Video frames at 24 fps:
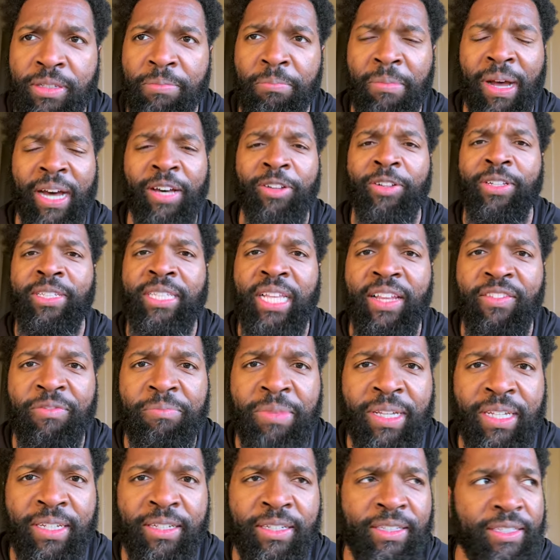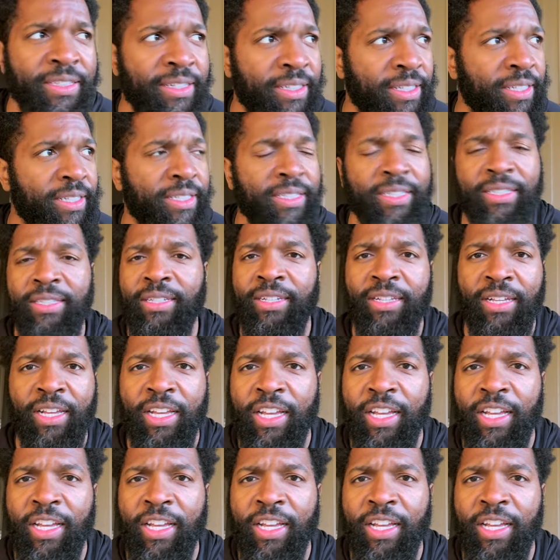mild as they've been to this